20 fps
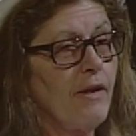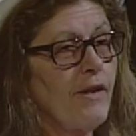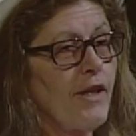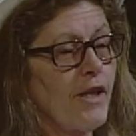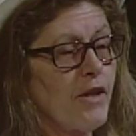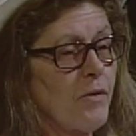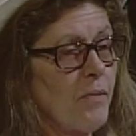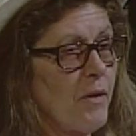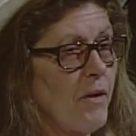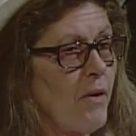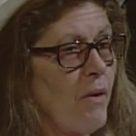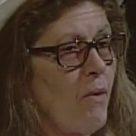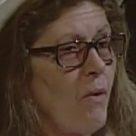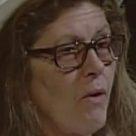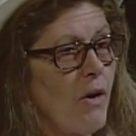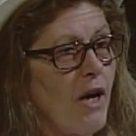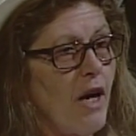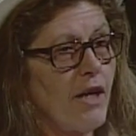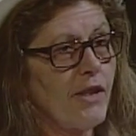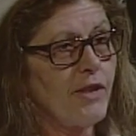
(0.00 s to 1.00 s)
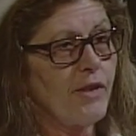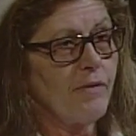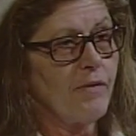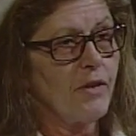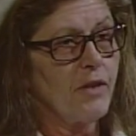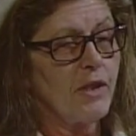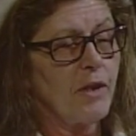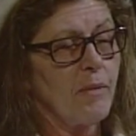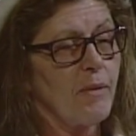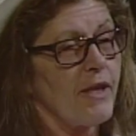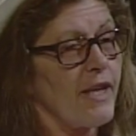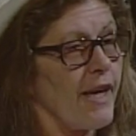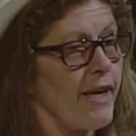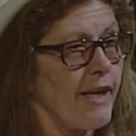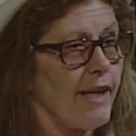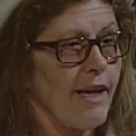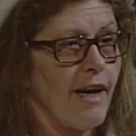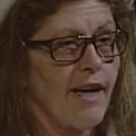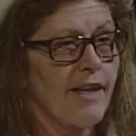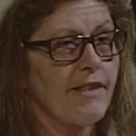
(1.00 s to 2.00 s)
That's where the whole controversy with
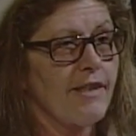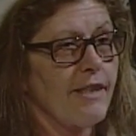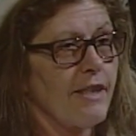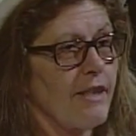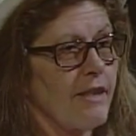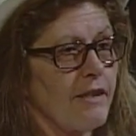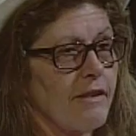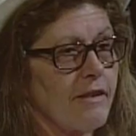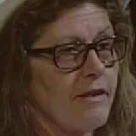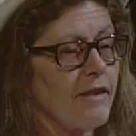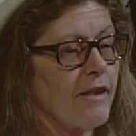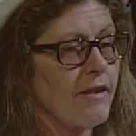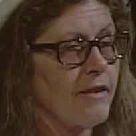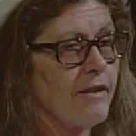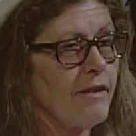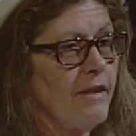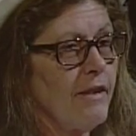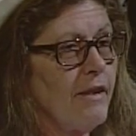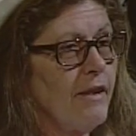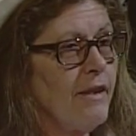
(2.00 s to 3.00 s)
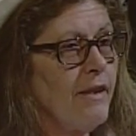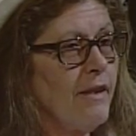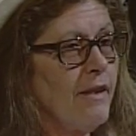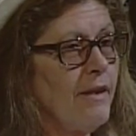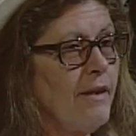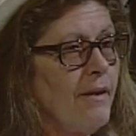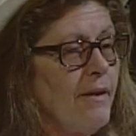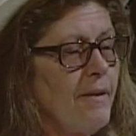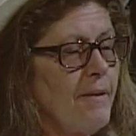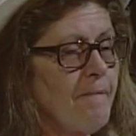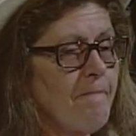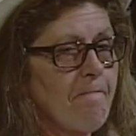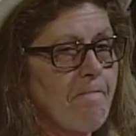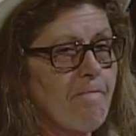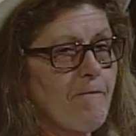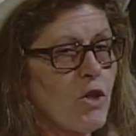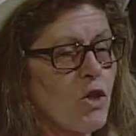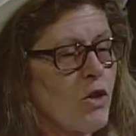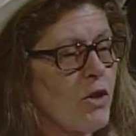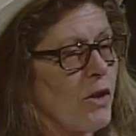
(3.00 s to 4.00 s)
antioxidants and
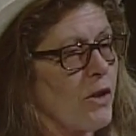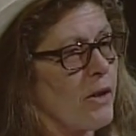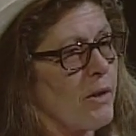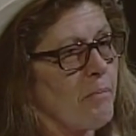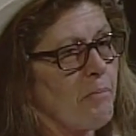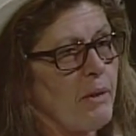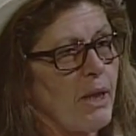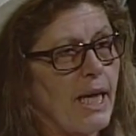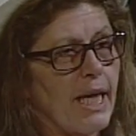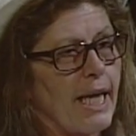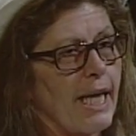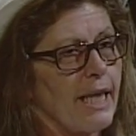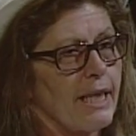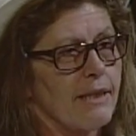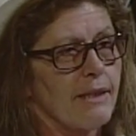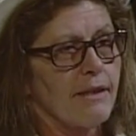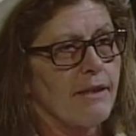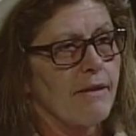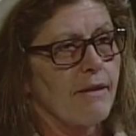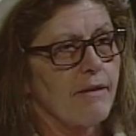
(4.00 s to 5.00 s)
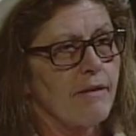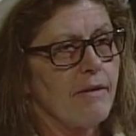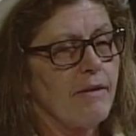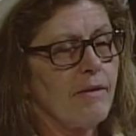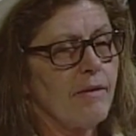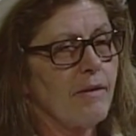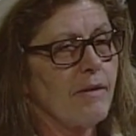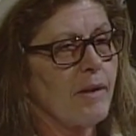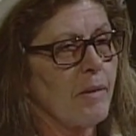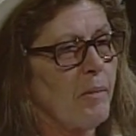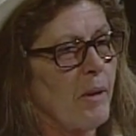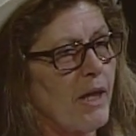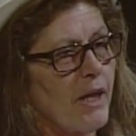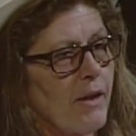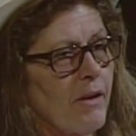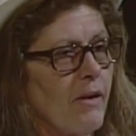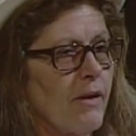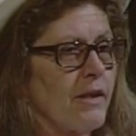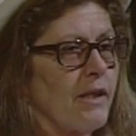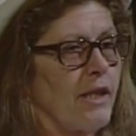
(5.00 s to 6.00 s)
certain plants and depending
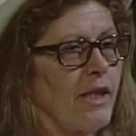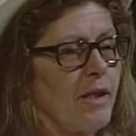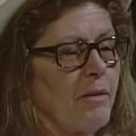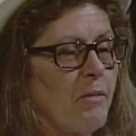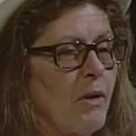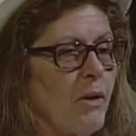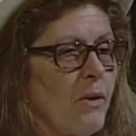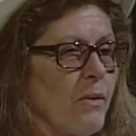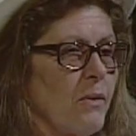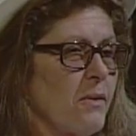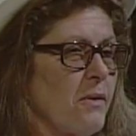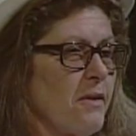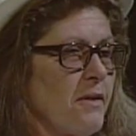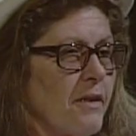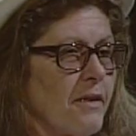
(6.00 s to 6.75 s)
on chemos.